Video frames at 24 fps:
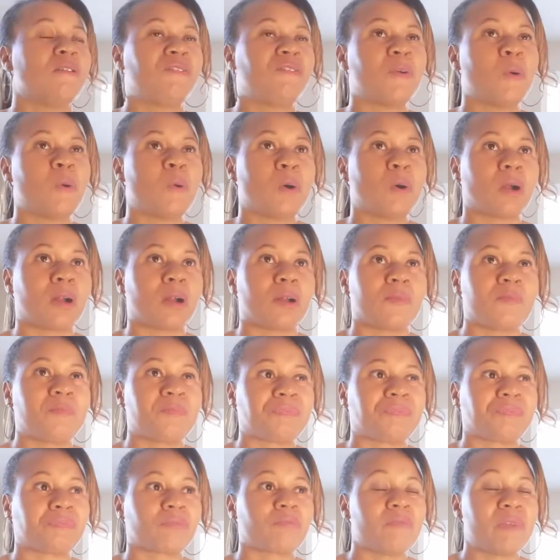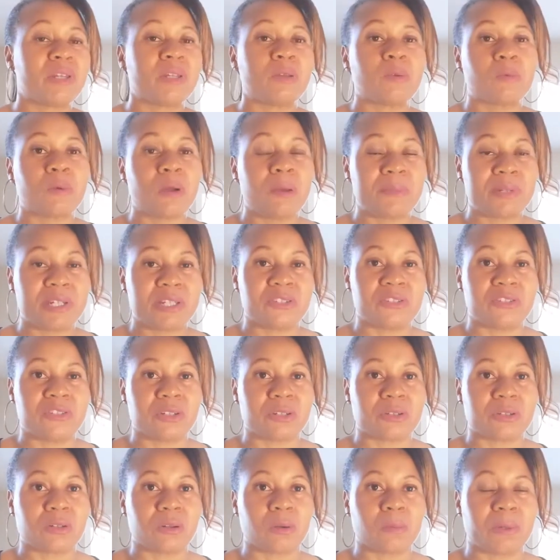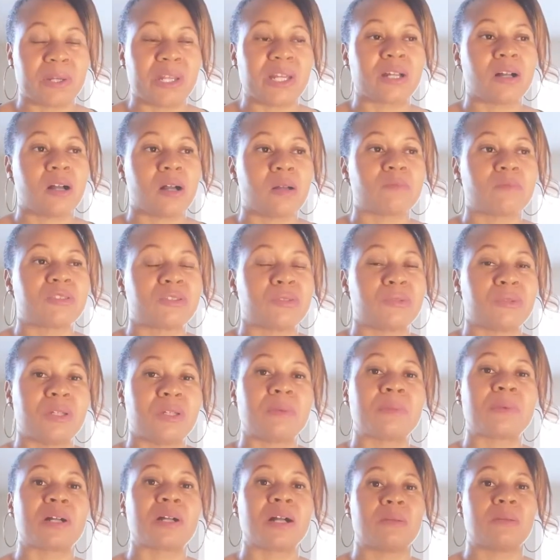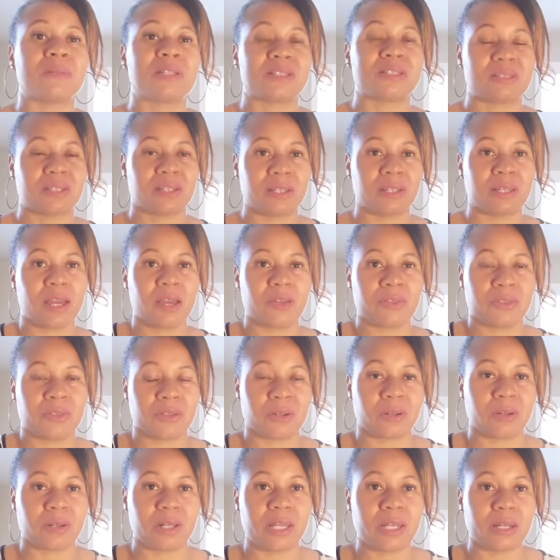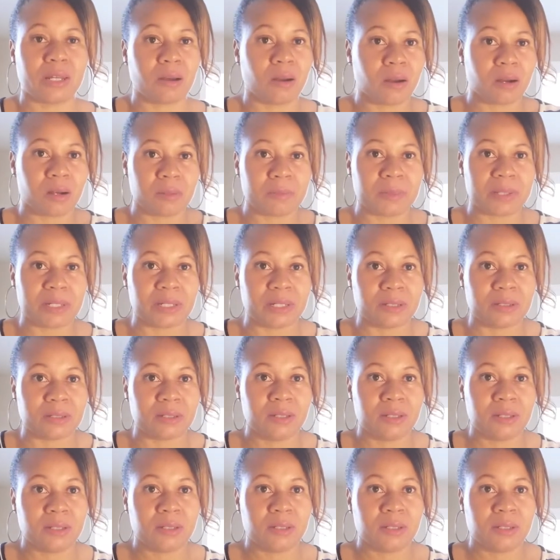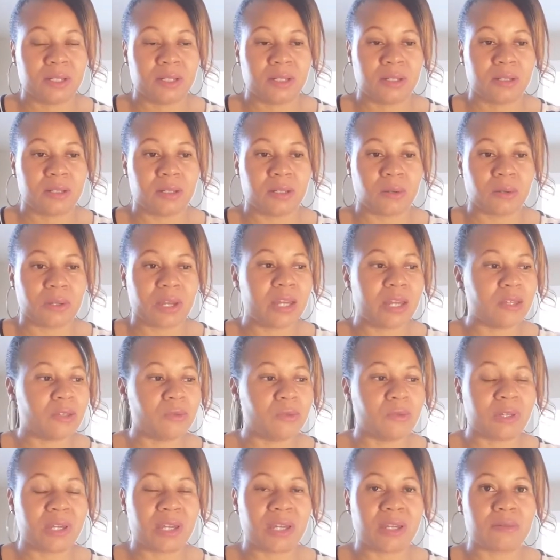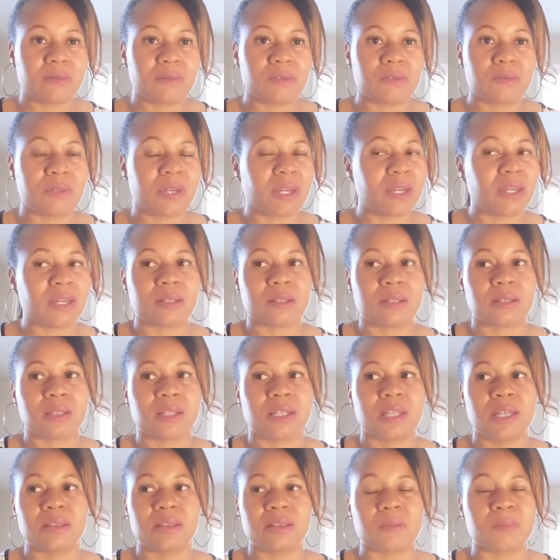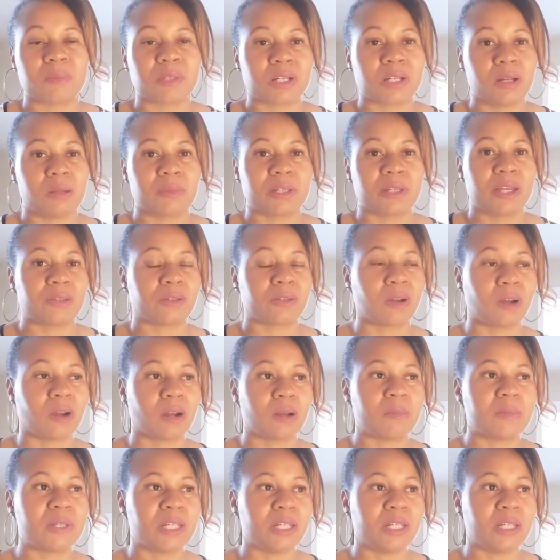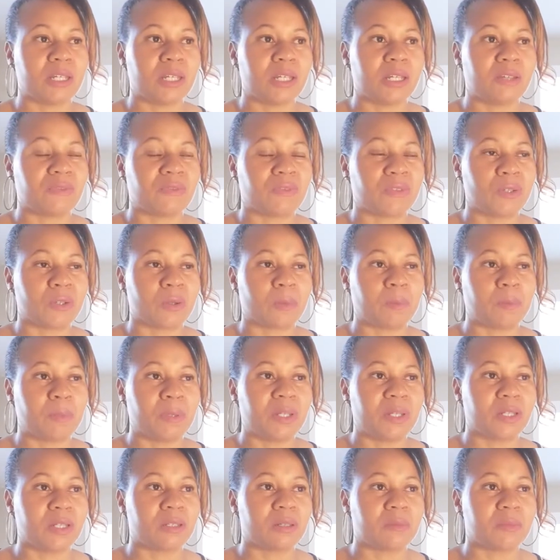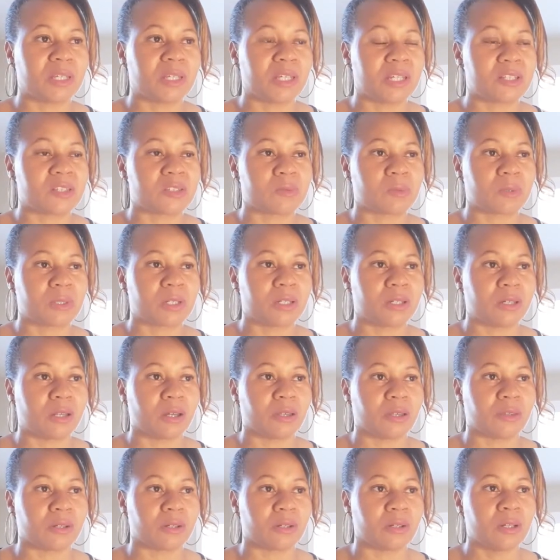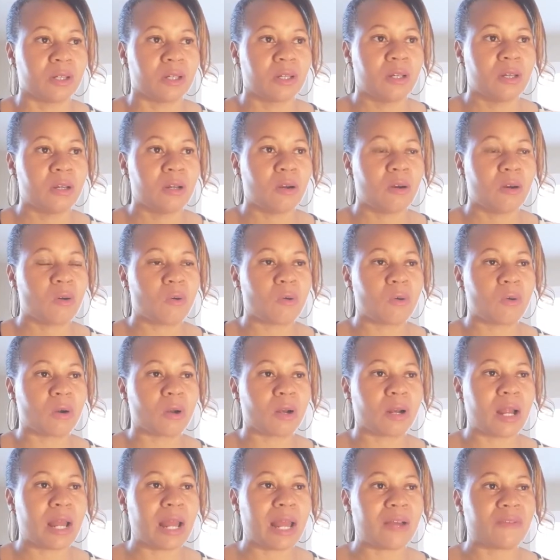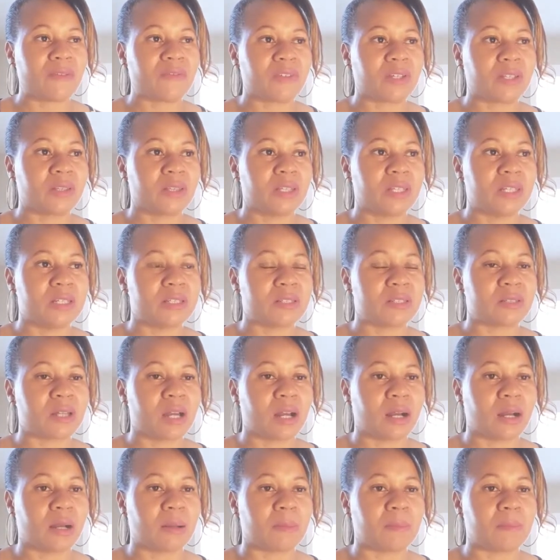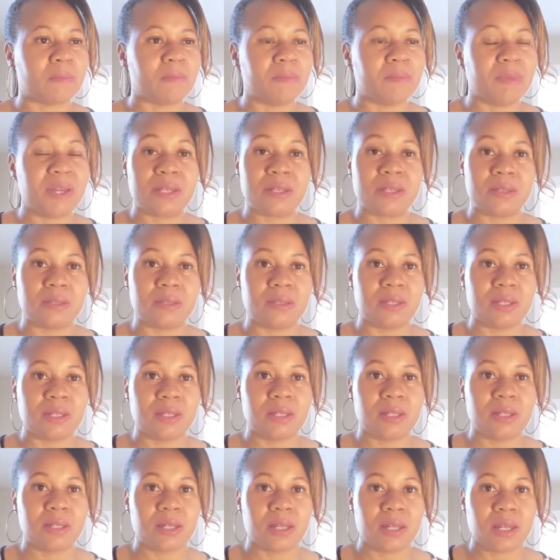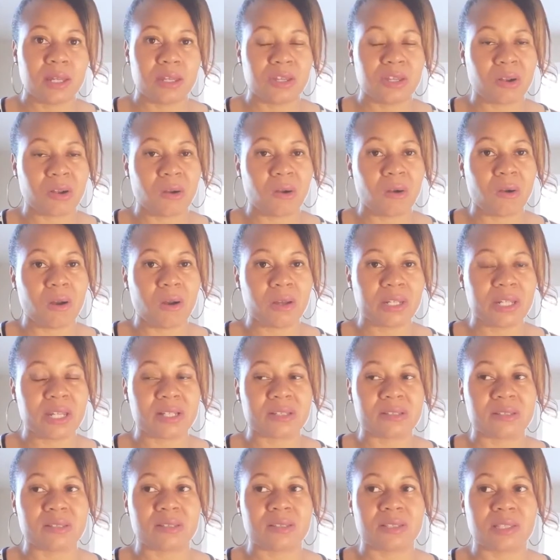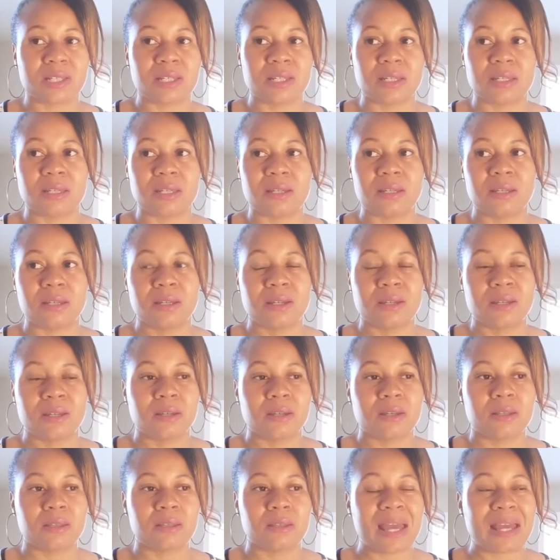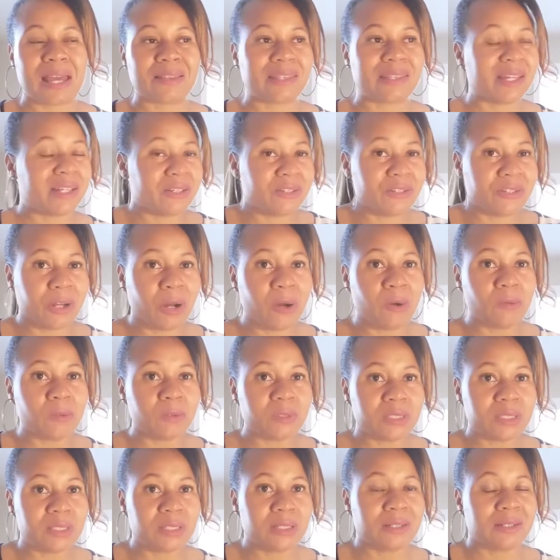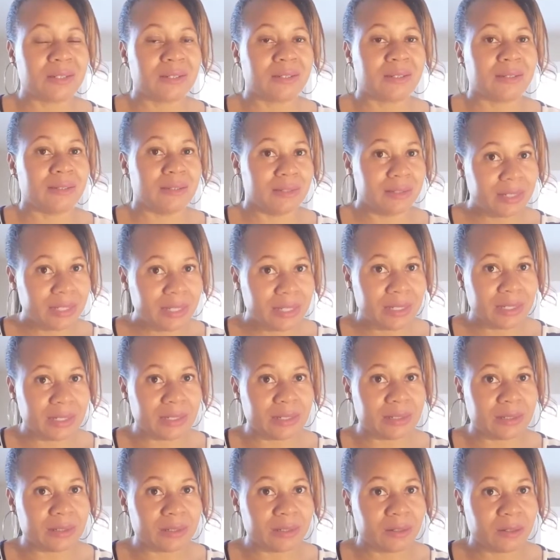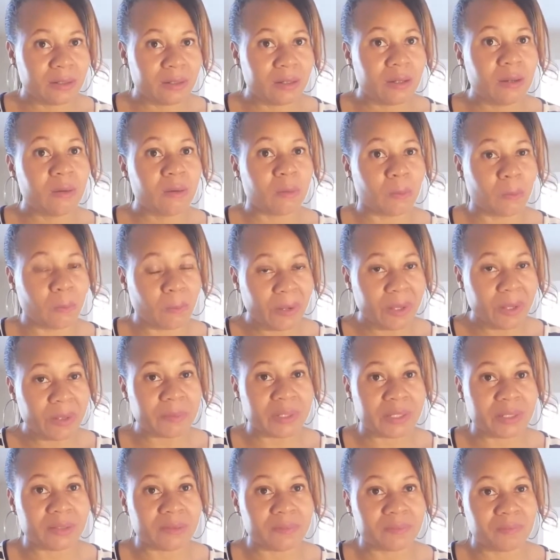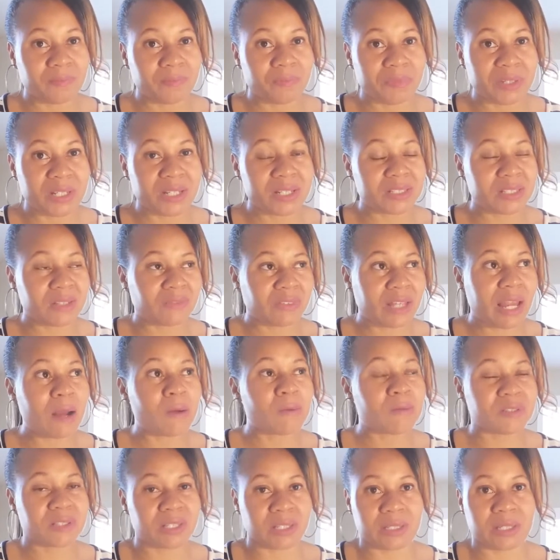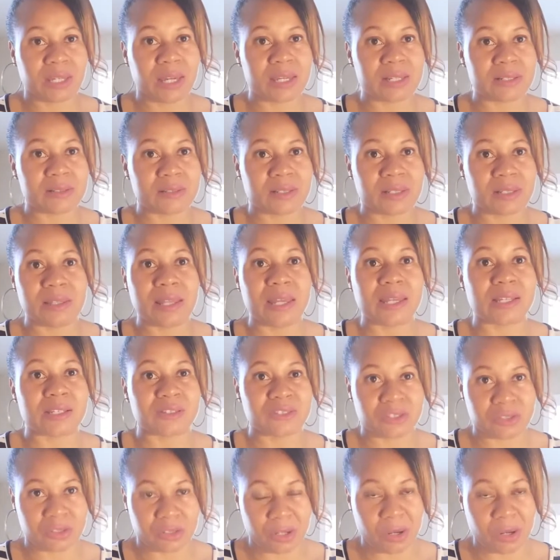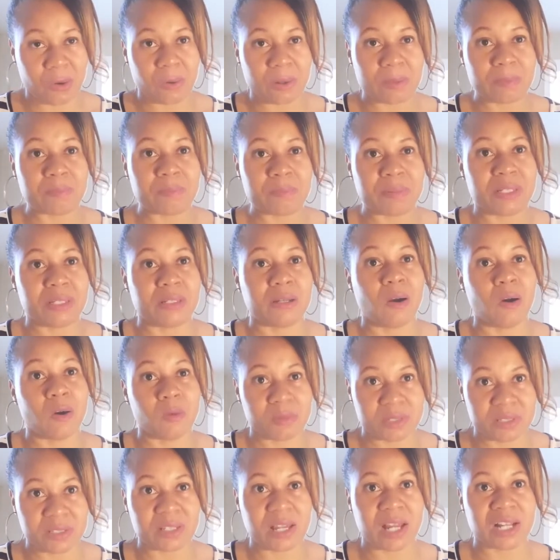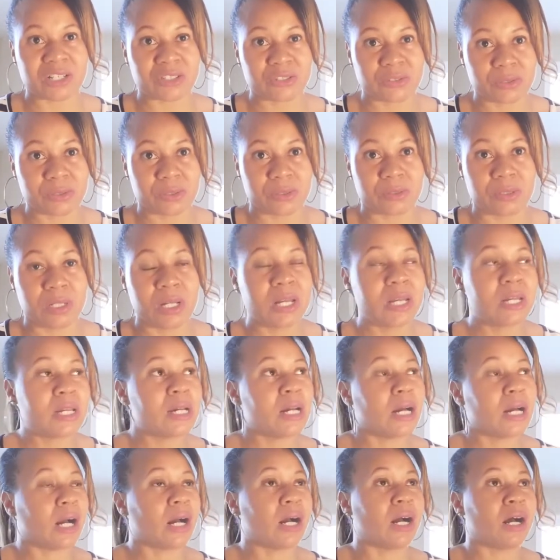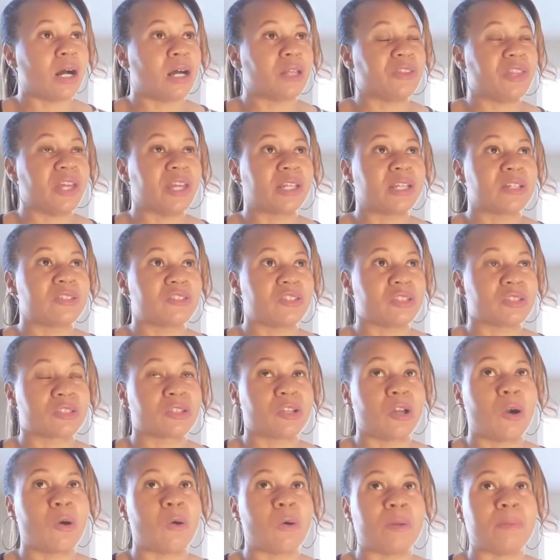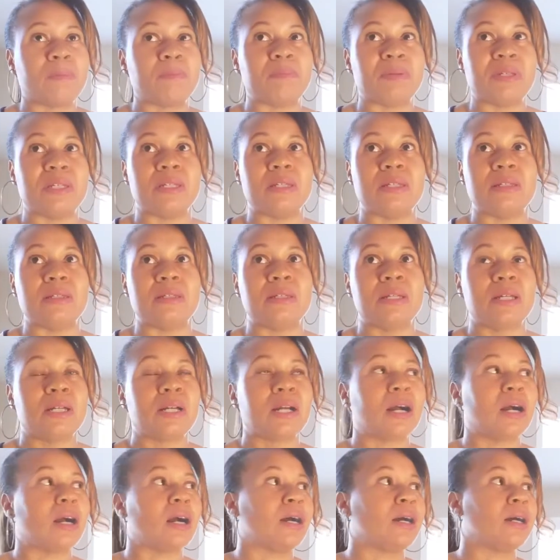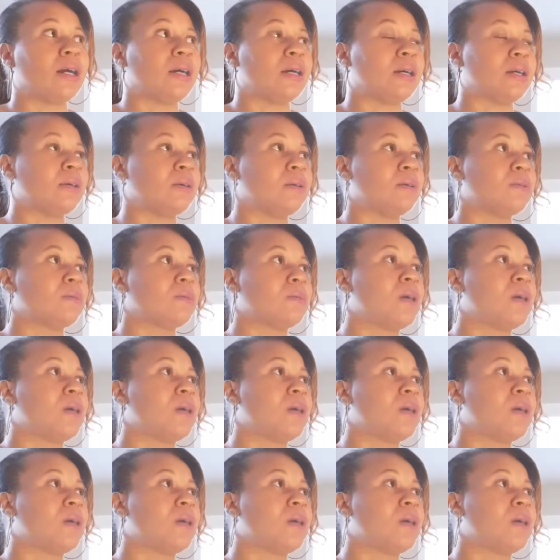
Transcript: for men and women in general when it comes to them coming together in harmony okay you can't you can't get them to come together in harmony if you're pitting them against one another or having these um, men in your audience think that they don't need women because if that was the case then they can just go and be homosexual uh, they can just go and be uh,